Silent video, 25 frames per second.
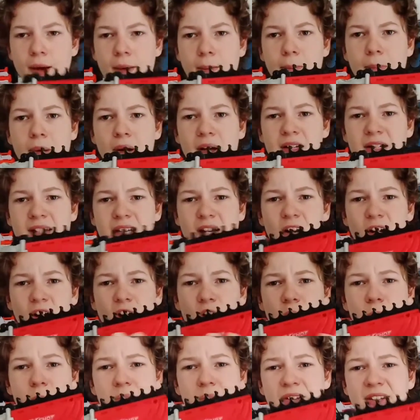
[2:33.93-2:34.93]
But
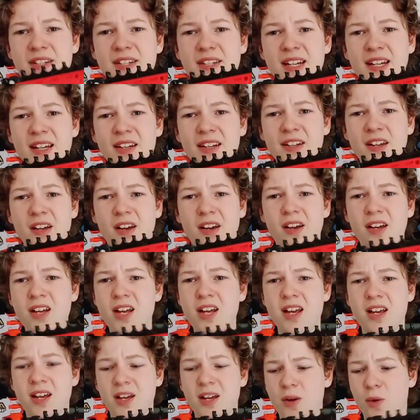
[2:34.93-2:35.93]
along with the cylinder,
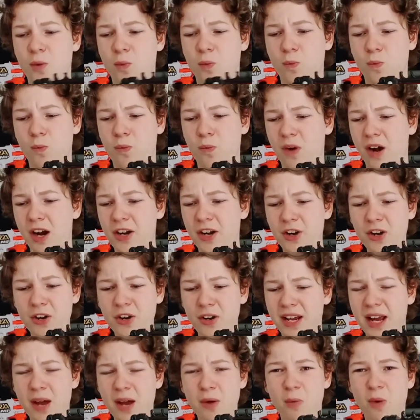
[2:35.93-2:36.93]
I
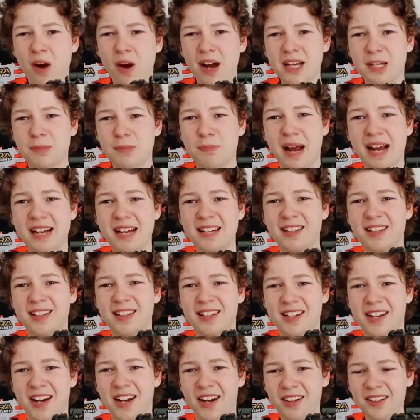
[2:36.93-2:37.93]
don't get why it's painted
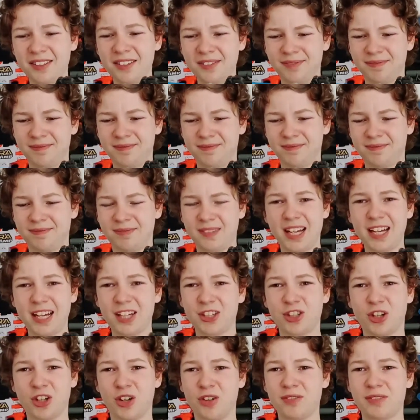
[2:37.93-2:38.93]
this color.
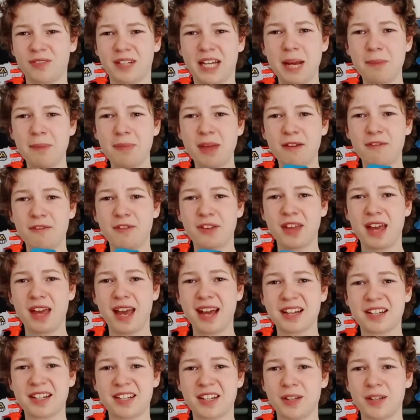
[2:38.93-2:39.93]
X-Shot, keep that for the
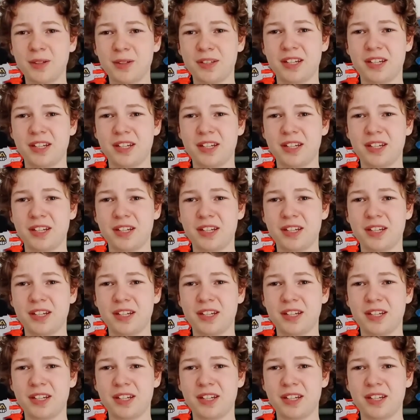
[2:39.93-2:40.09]
XL